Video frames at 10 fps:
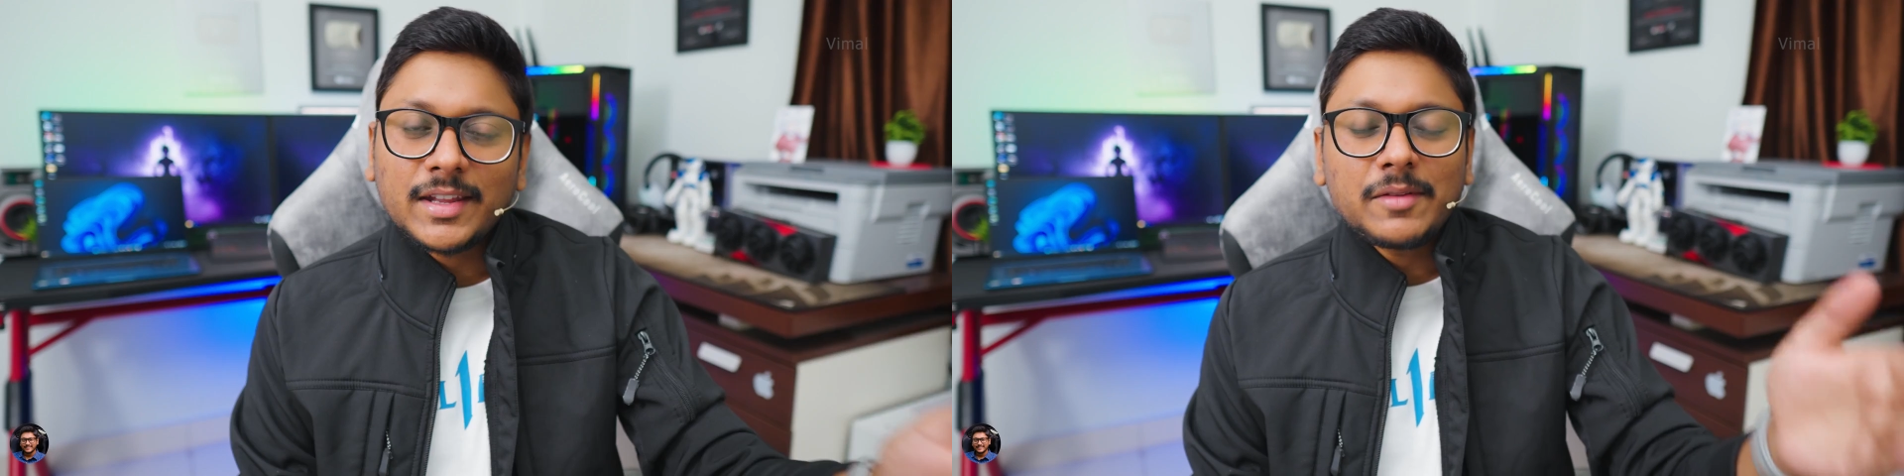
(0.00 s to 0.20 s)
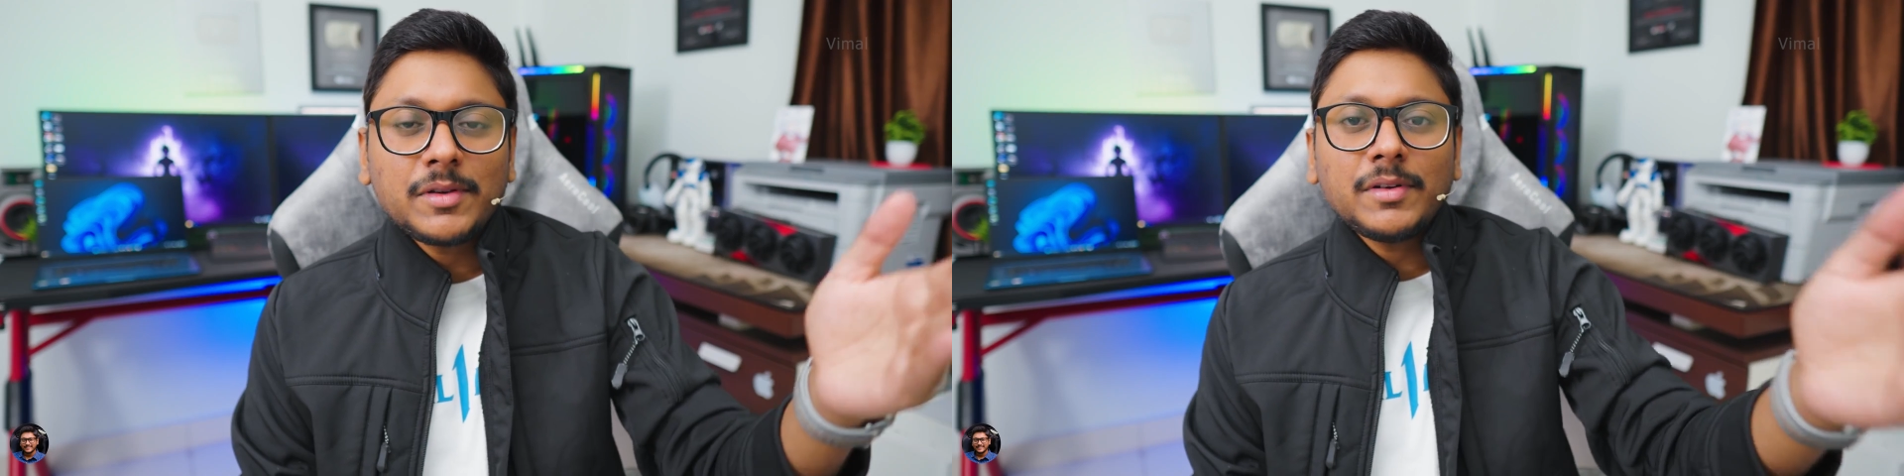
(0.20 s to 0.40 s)

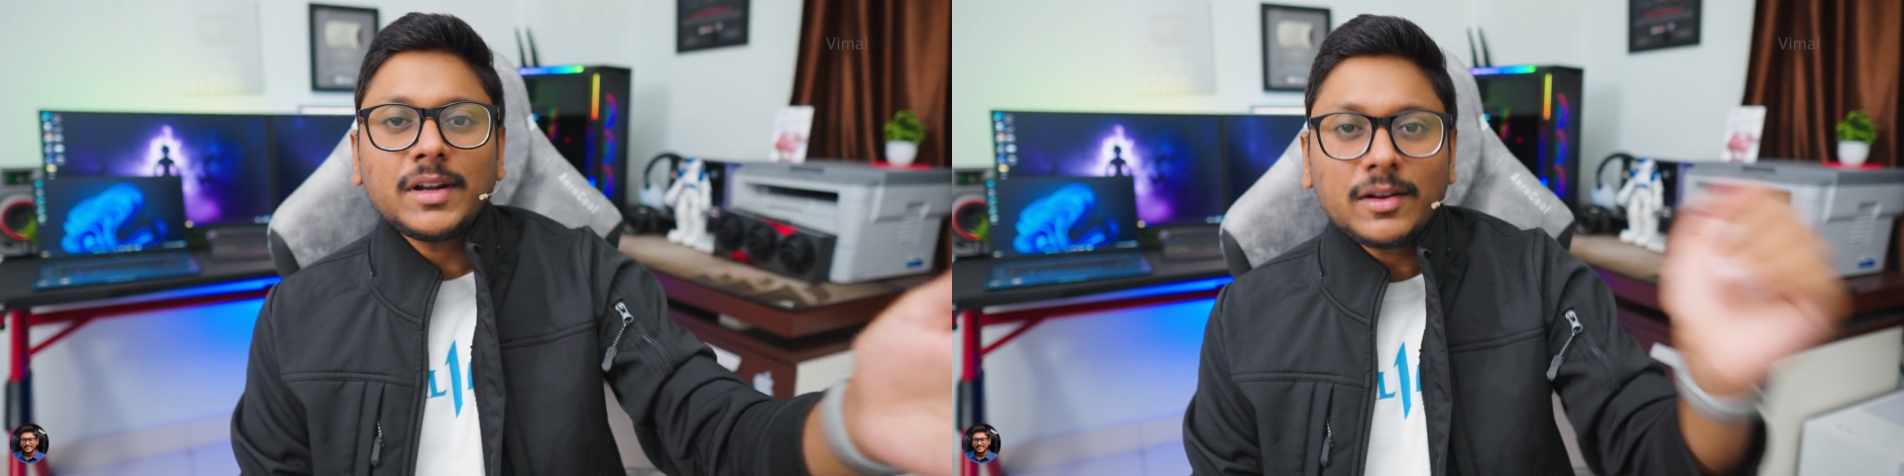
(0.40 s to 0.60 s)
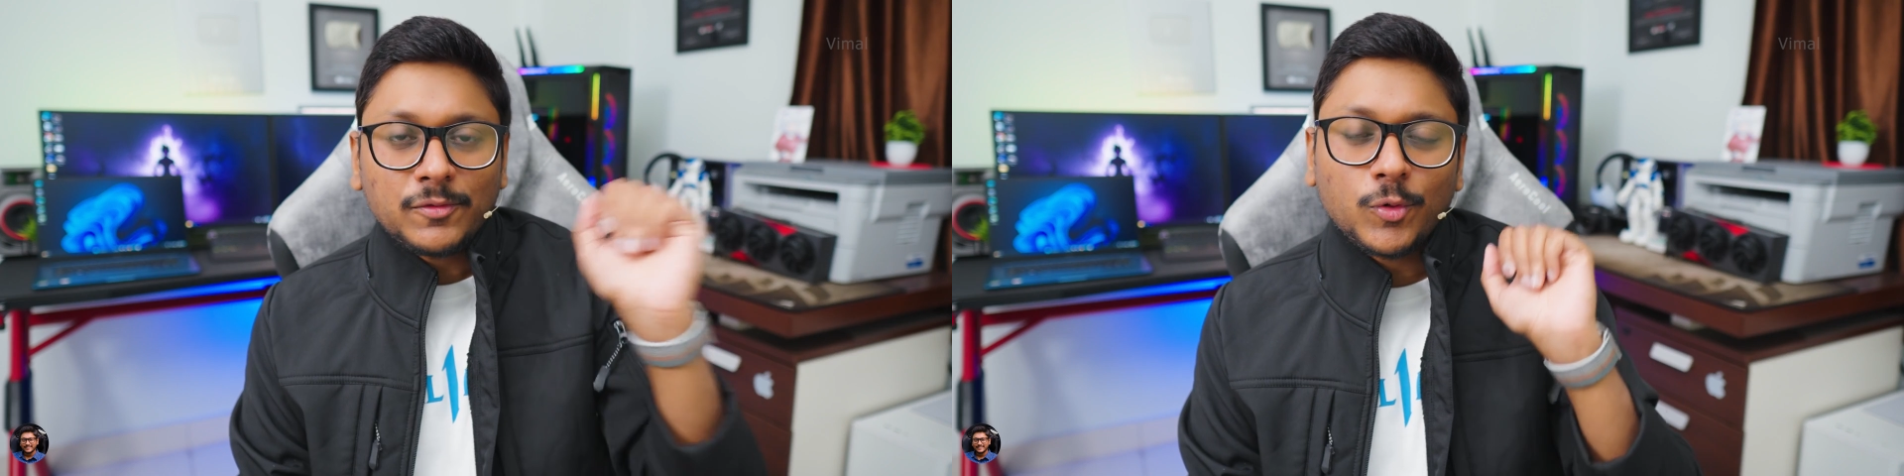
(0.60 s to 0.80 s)
I've even
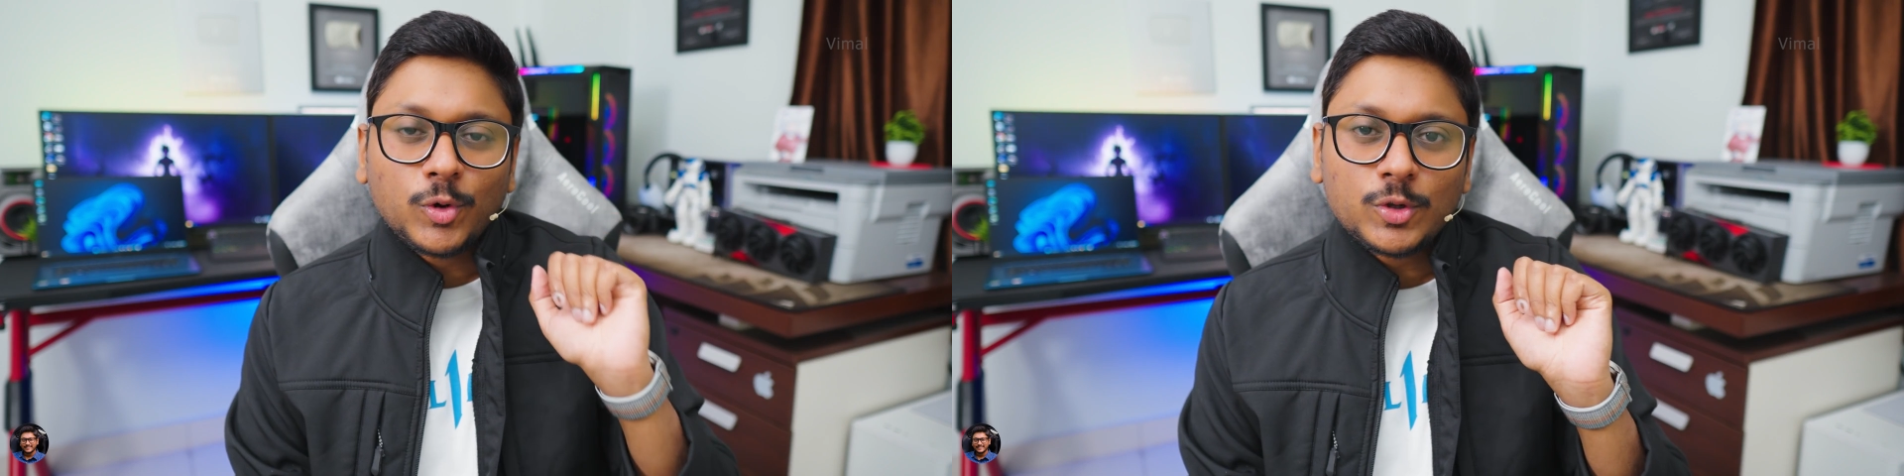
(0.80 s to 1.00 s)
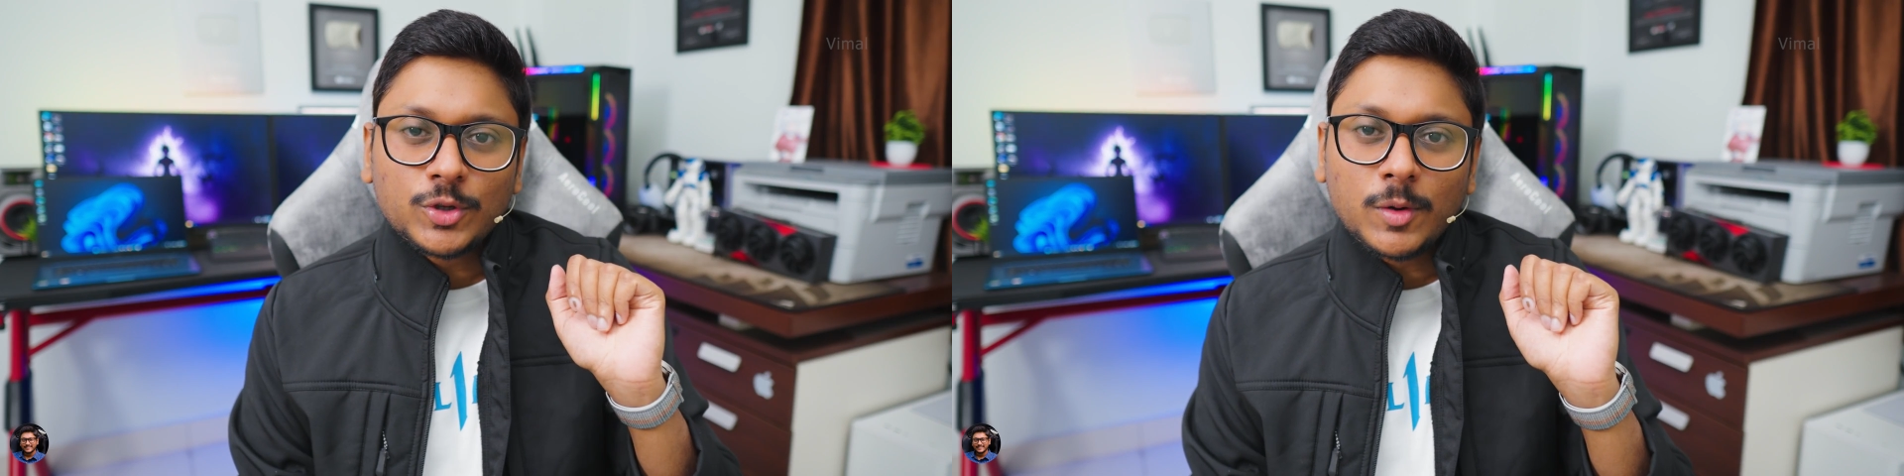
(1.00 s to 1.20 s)
done
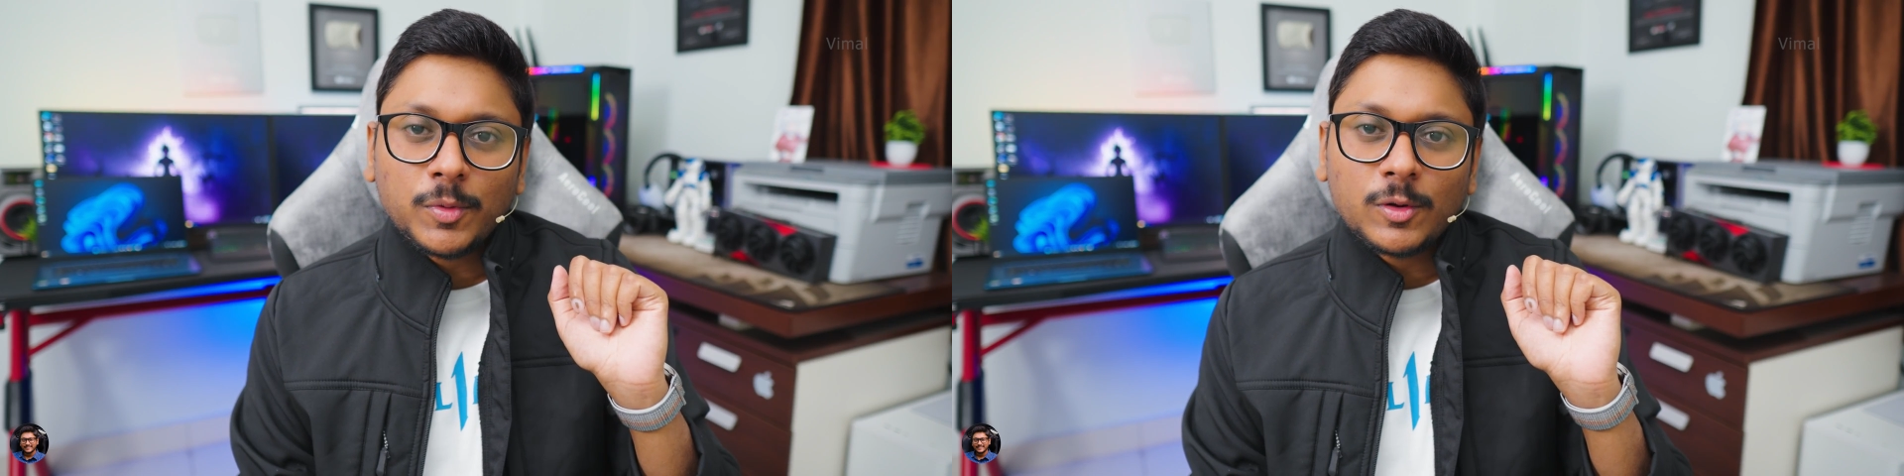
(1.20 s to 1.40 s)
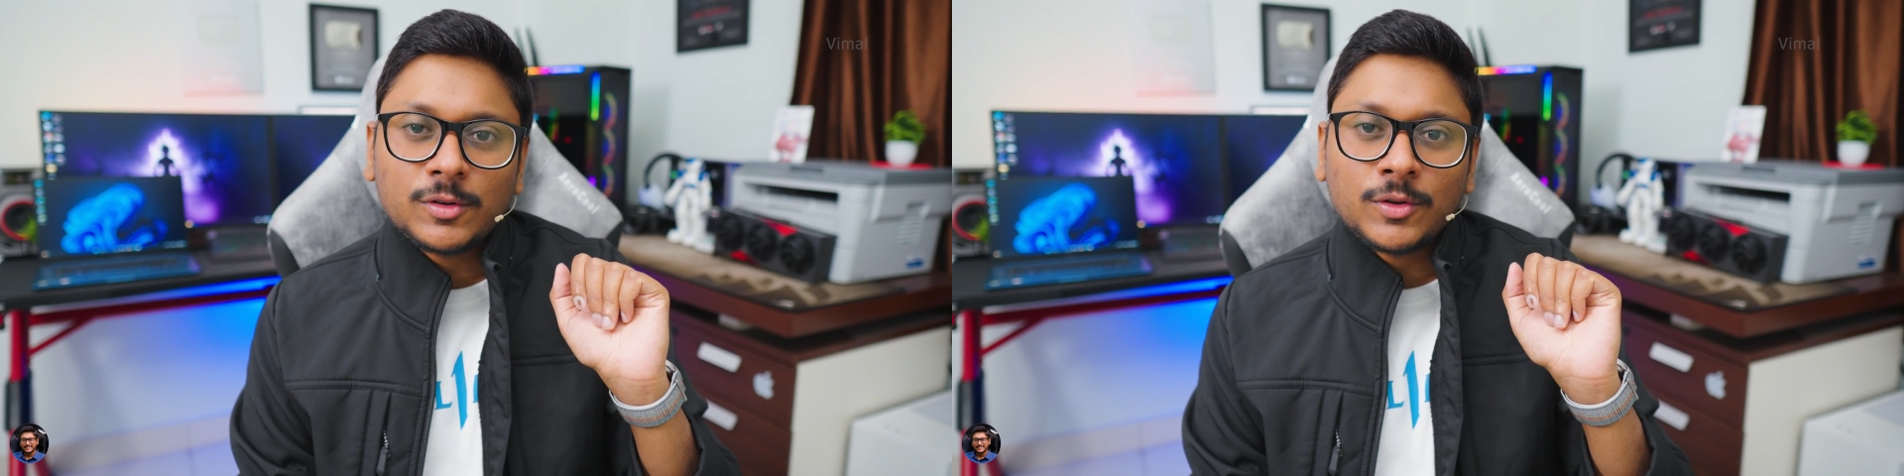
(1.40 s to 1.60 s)
Photoshop
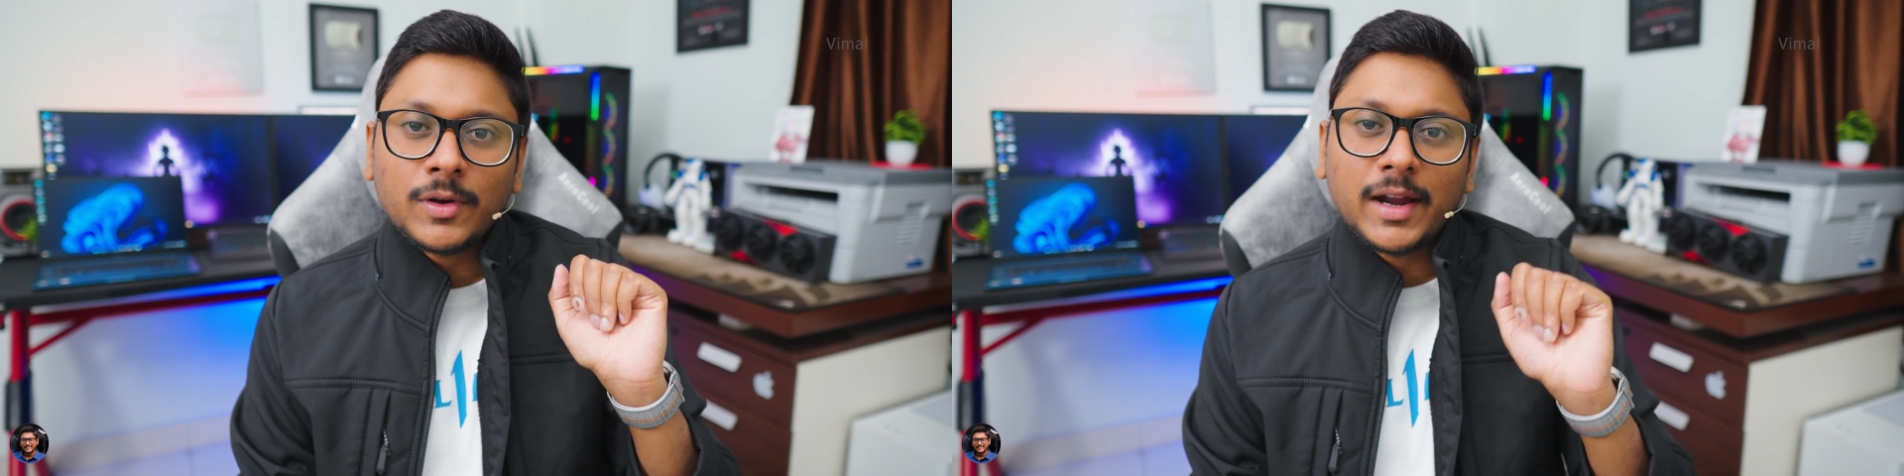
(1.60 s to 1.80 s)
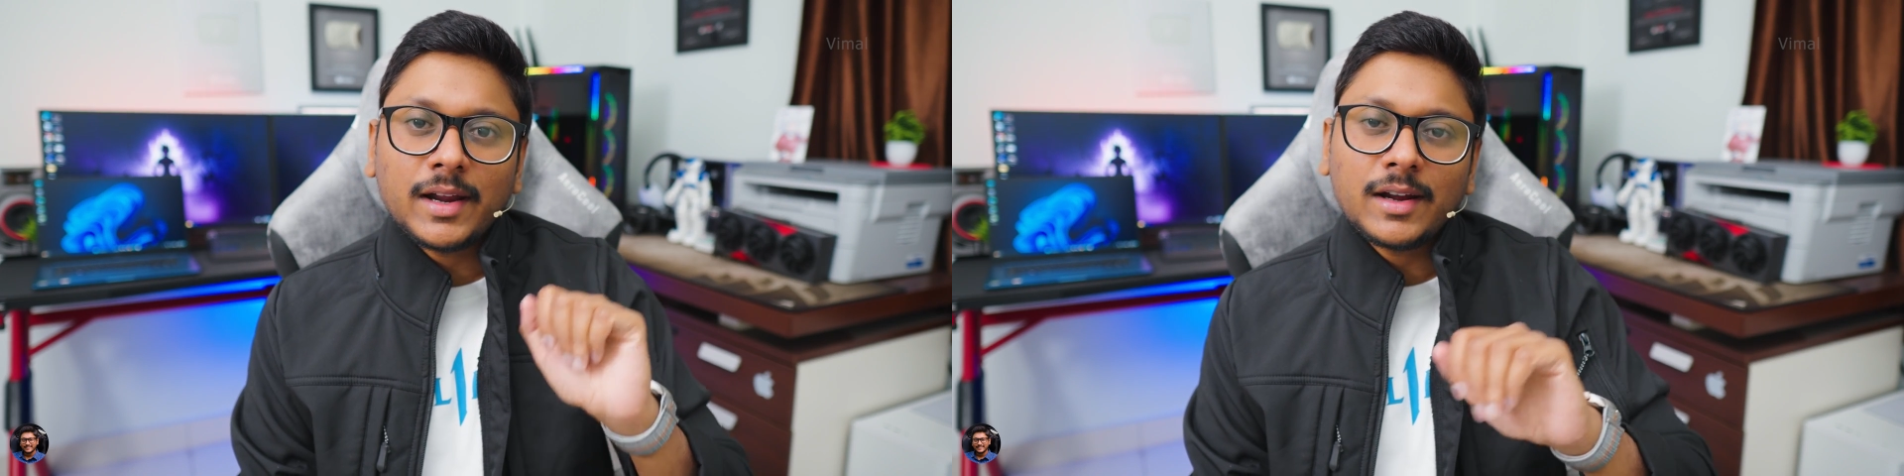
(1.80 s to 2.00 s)
also
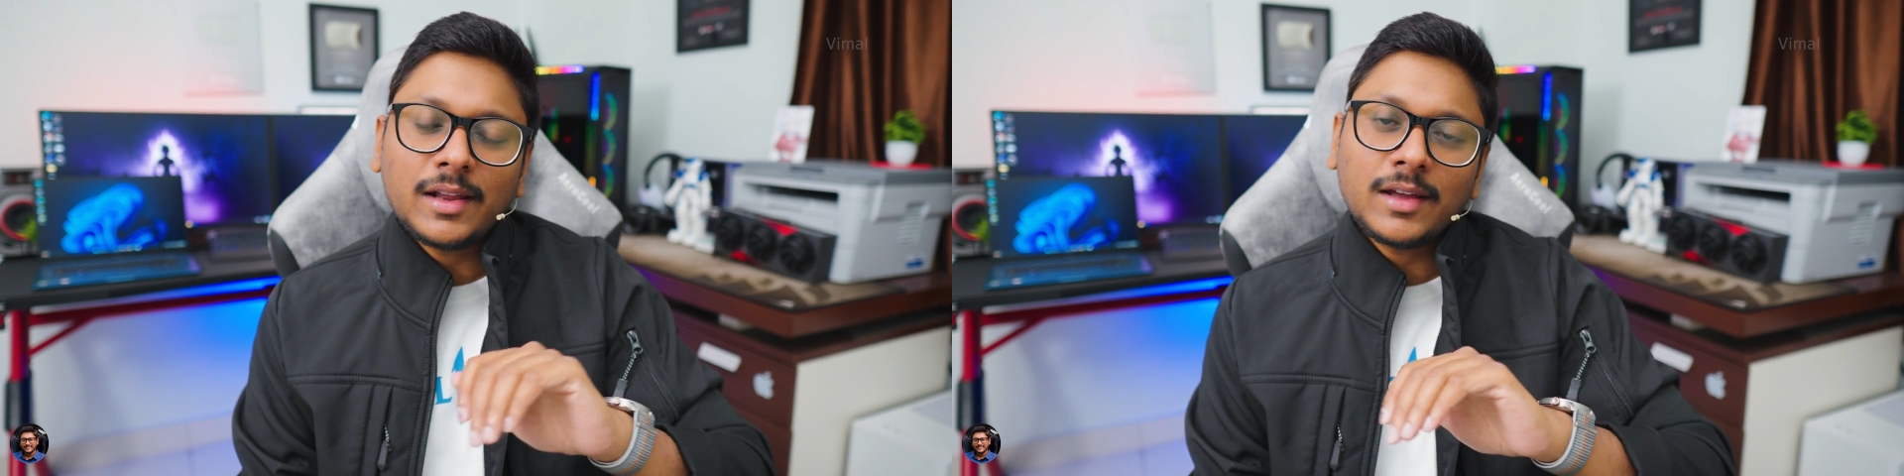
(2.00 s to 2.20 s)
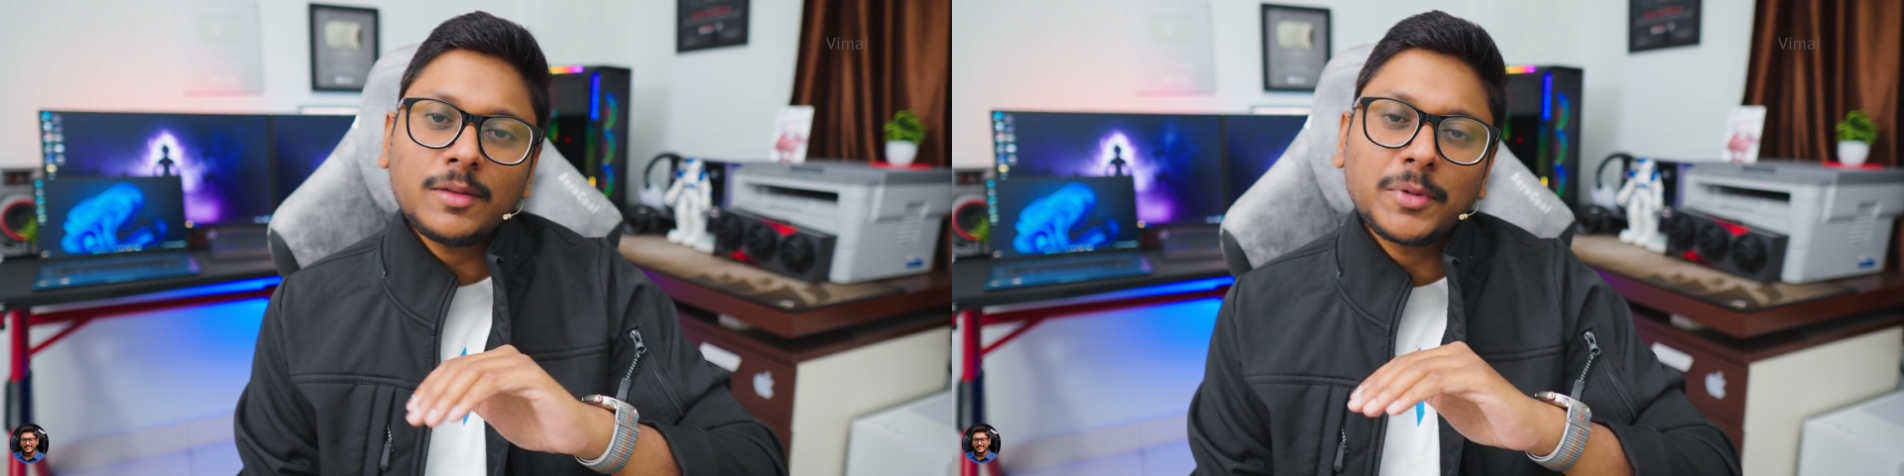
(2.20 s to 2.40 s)
and had like a